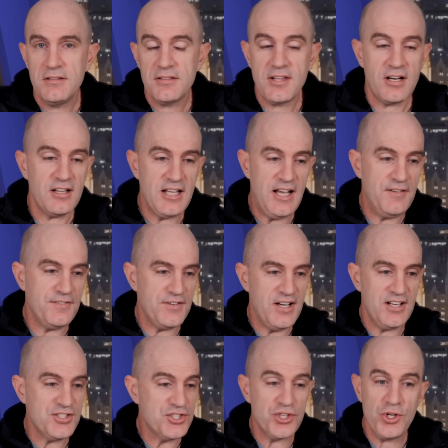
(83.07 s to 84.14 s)
Then I'll have
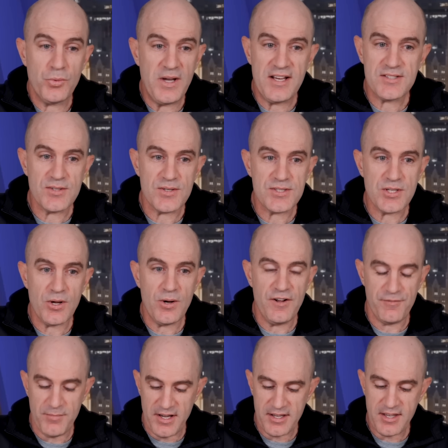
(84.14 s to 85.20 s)
uh, two weeks or so
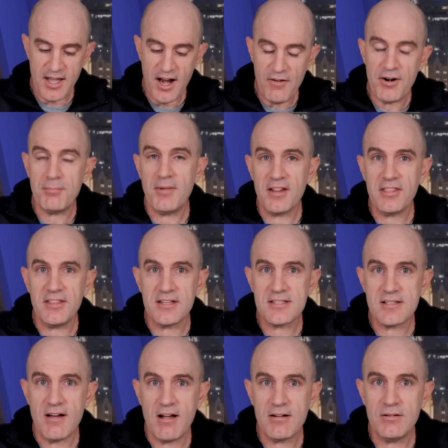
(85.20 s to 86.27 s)
of my current monthly
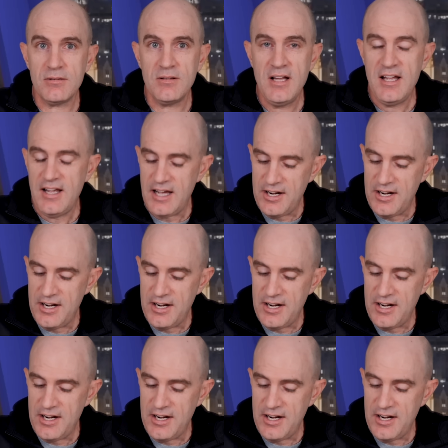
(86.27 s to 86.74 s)
cycle,